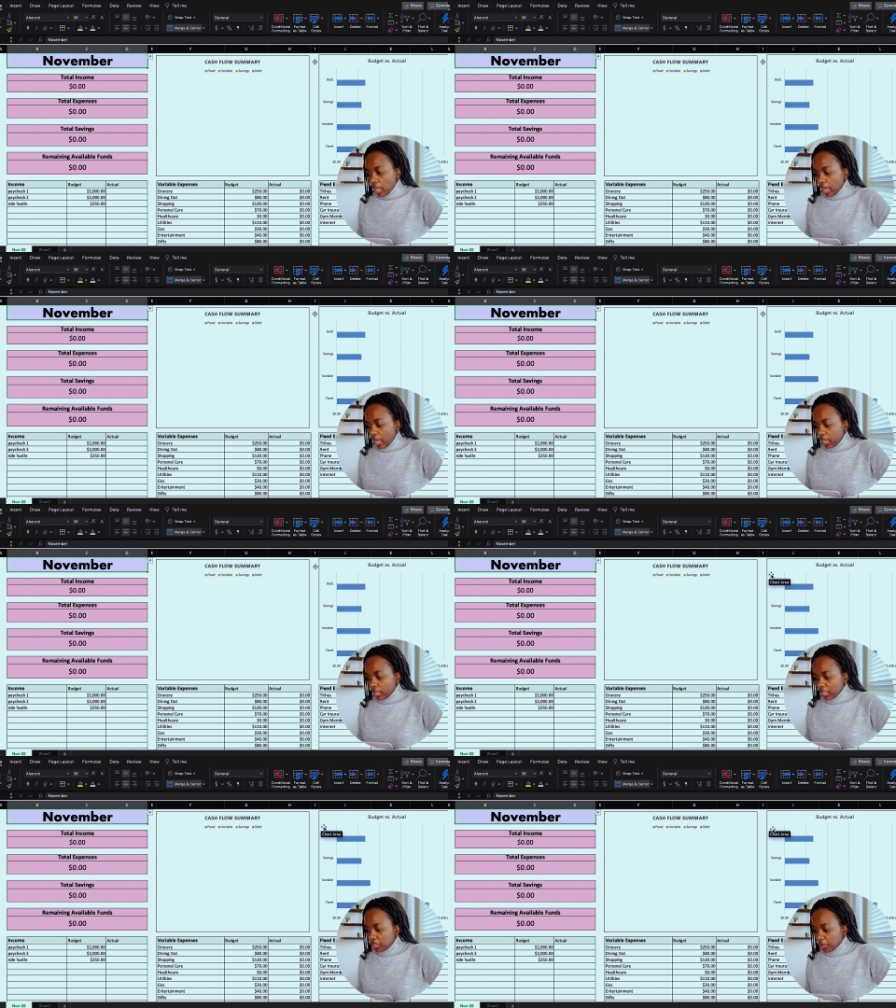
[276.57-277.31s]

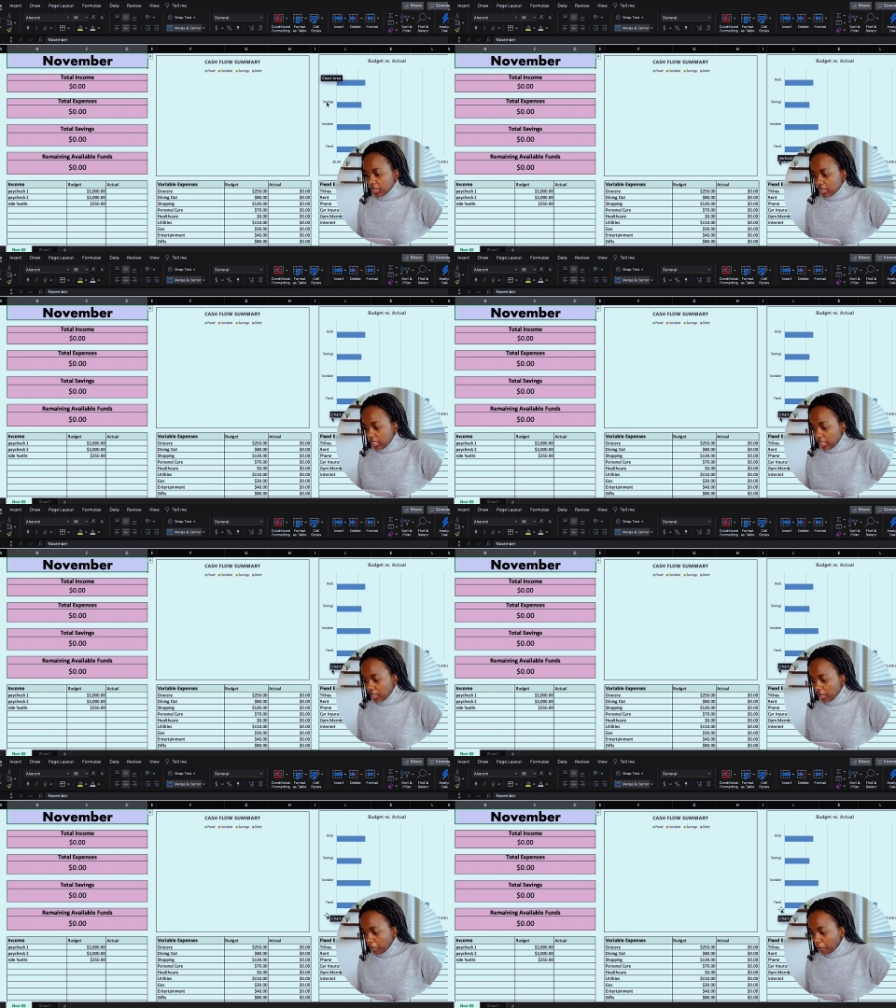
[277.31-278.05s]
And as you can see,
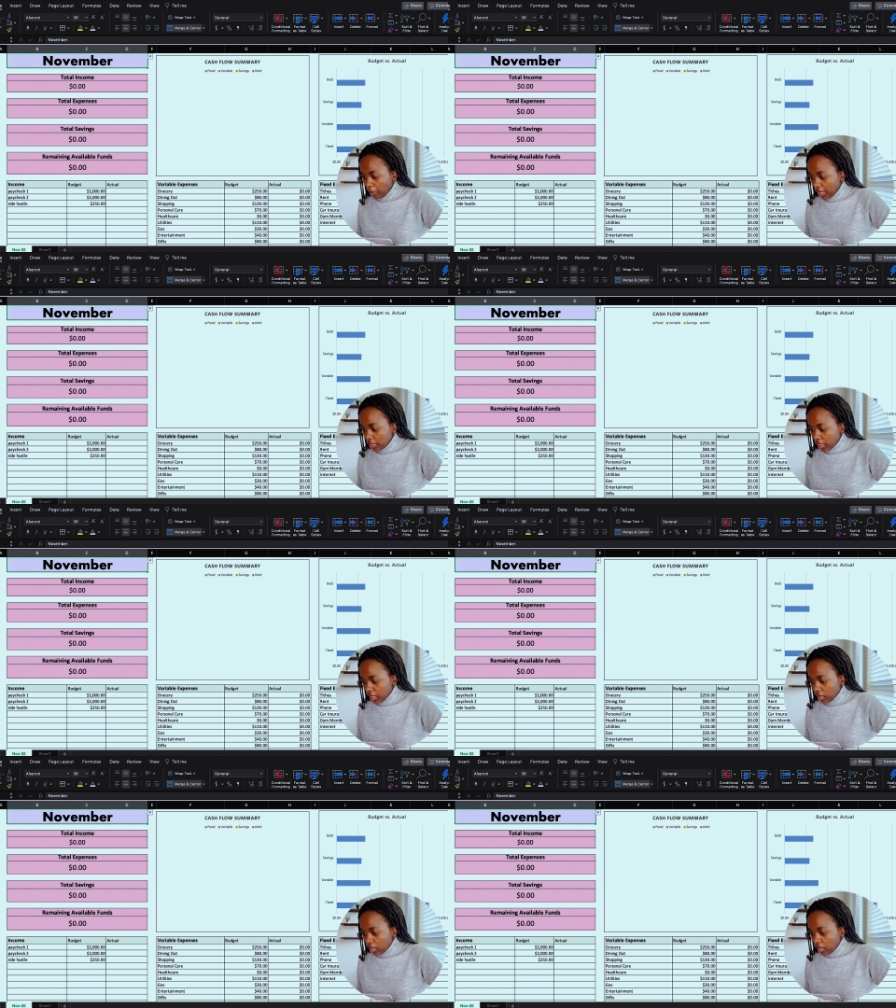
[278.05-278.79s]
the
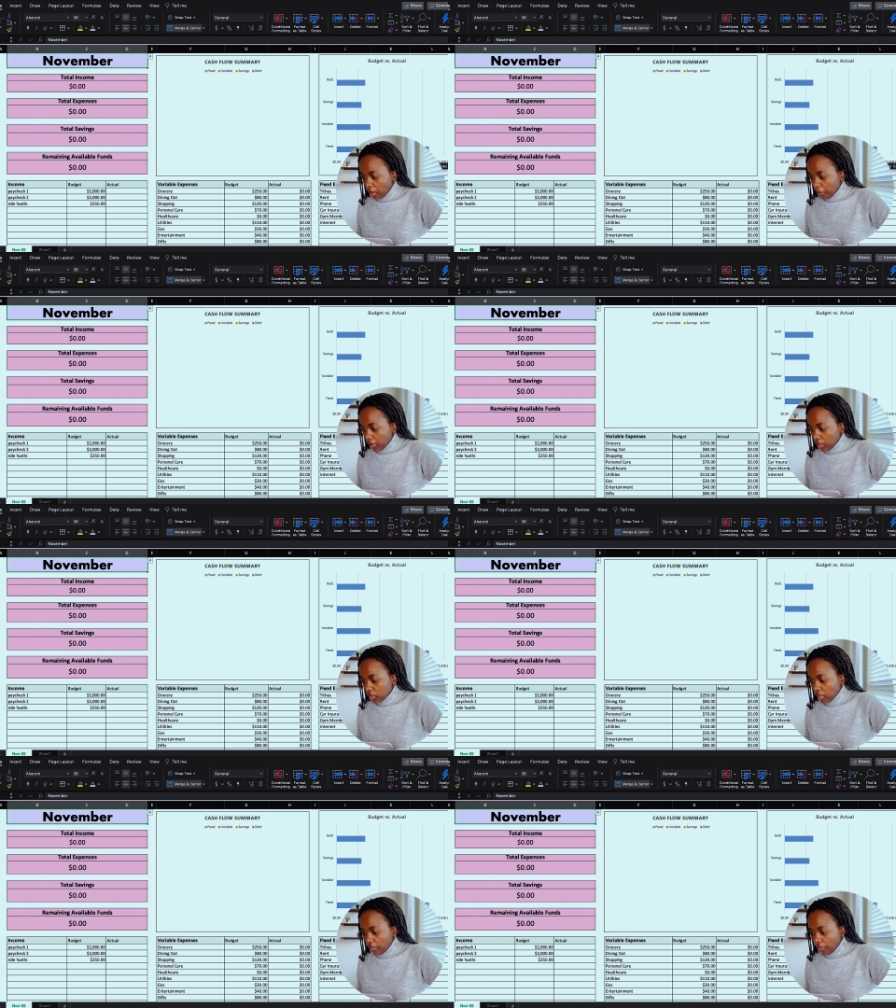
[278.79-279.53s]
budget
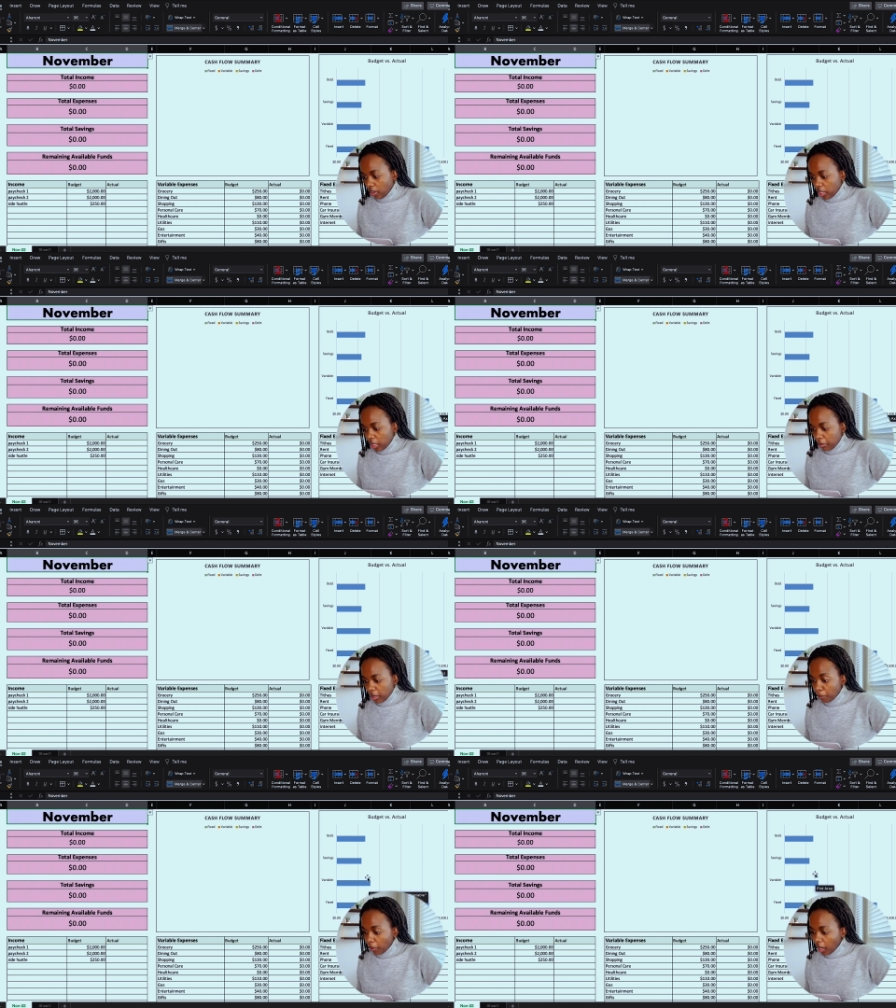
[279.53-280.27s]
numbers have already
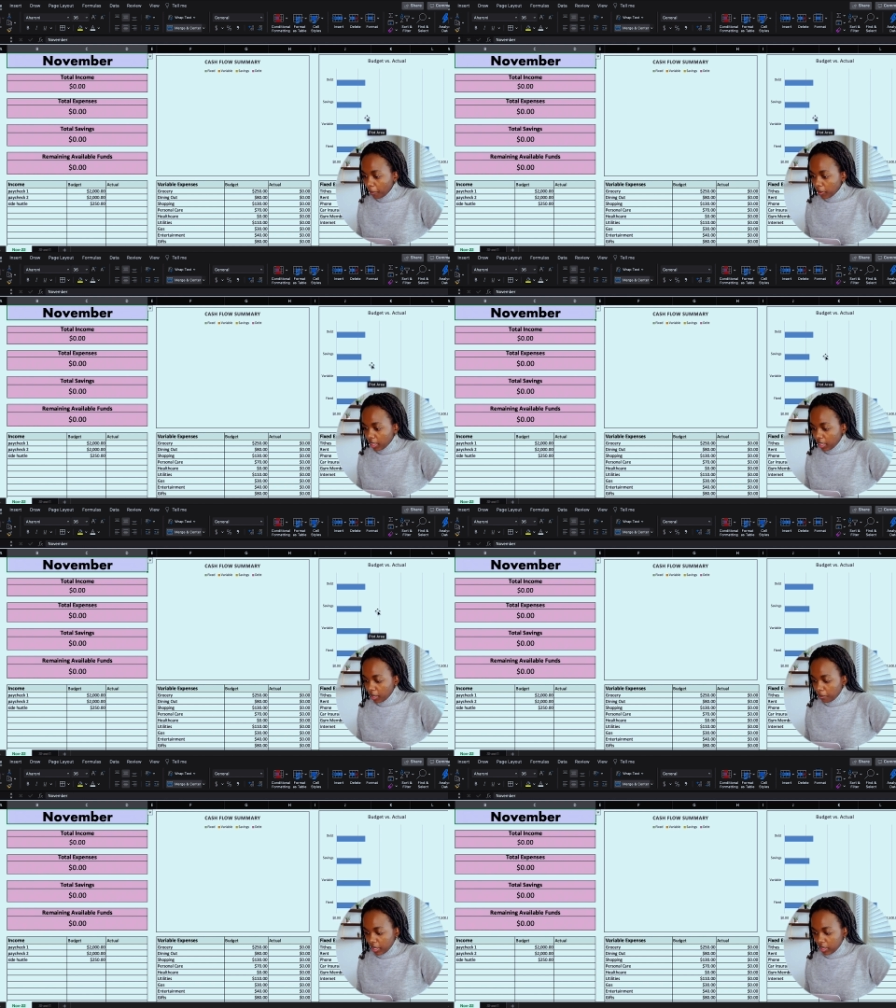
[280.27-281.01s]
been
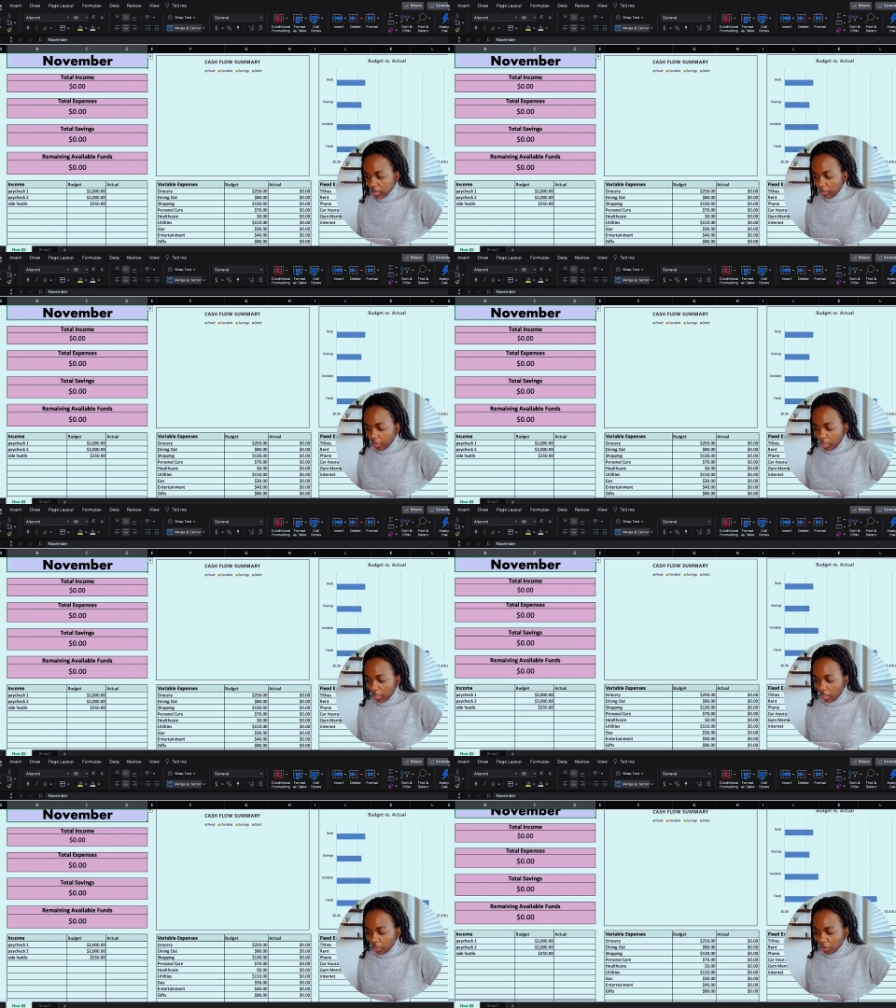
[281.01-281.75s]
populated because I've already
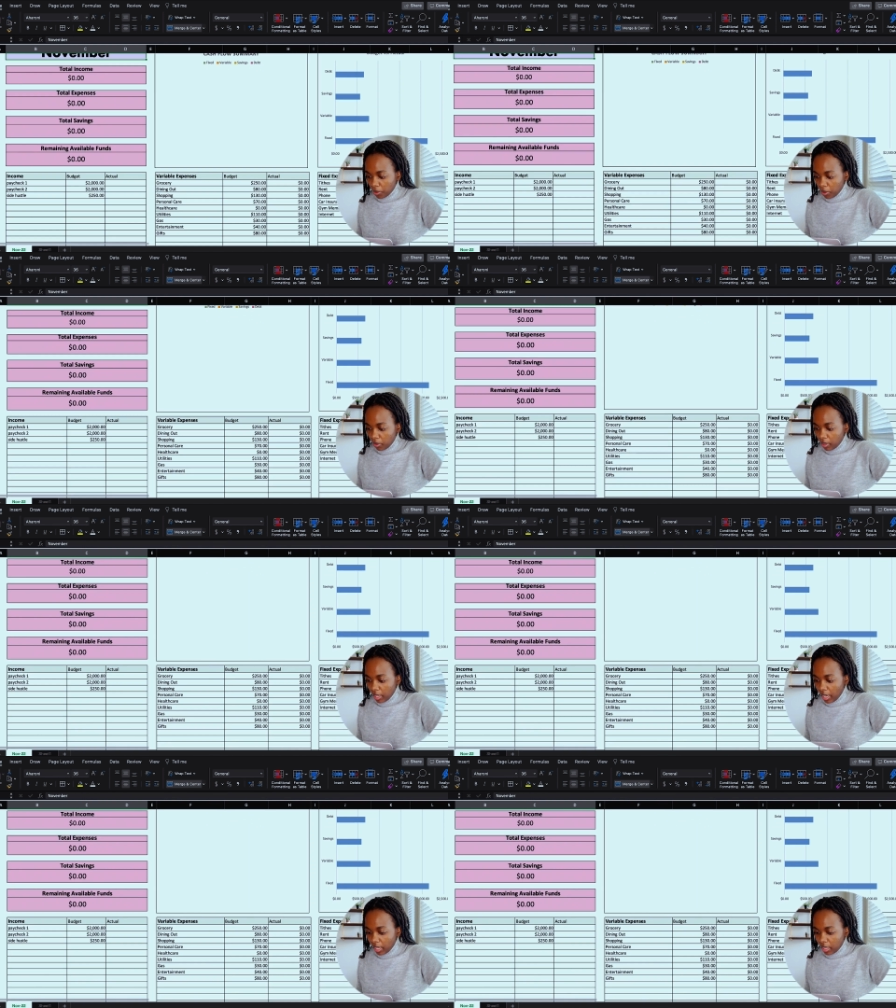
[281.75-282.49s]
gone through
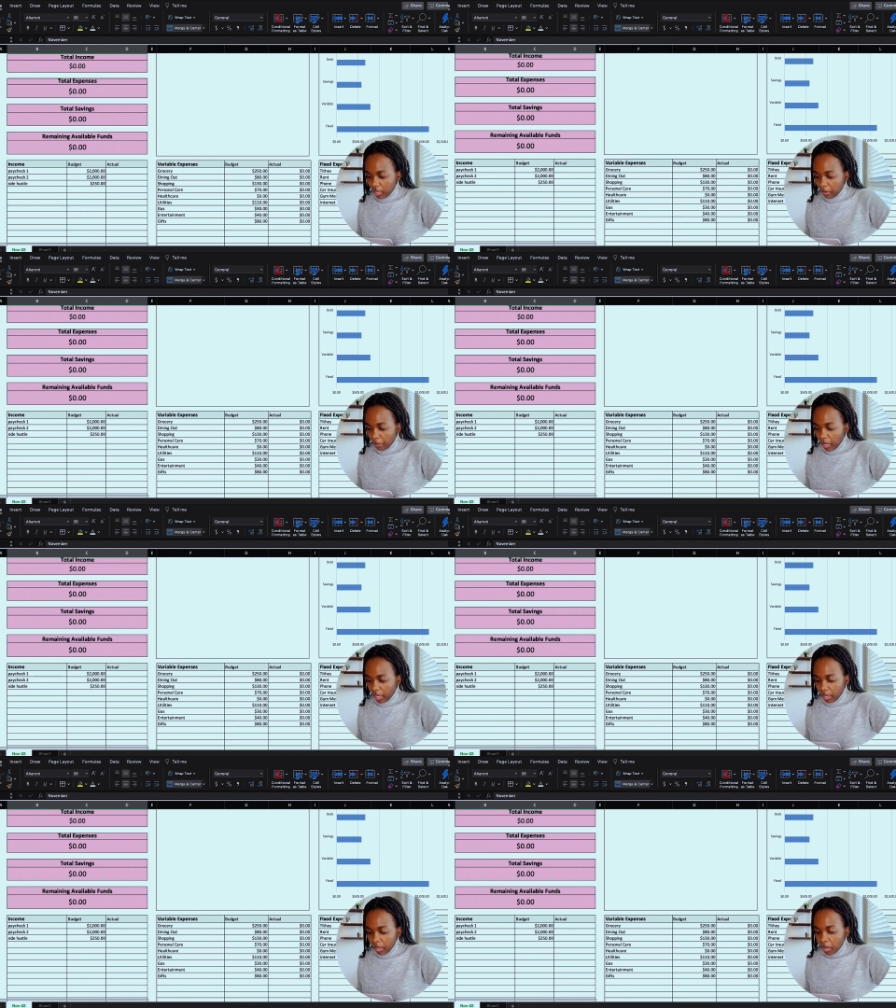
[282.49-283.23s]
and added in
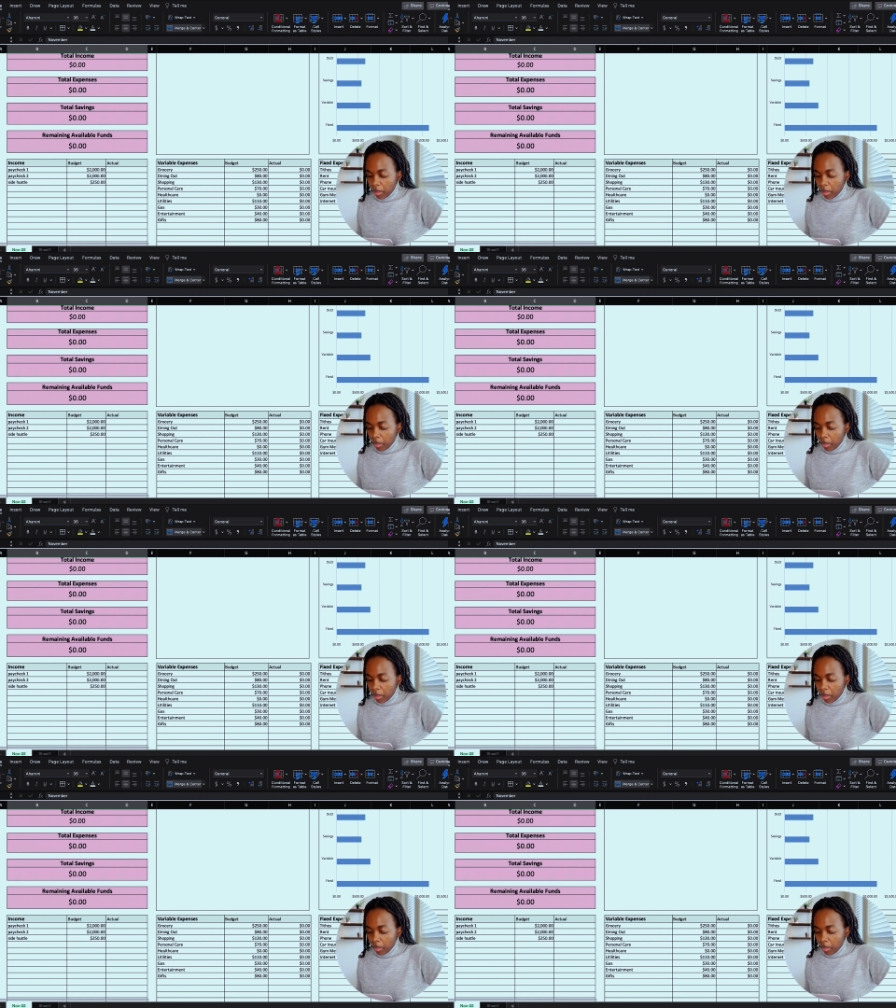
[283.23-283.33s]
my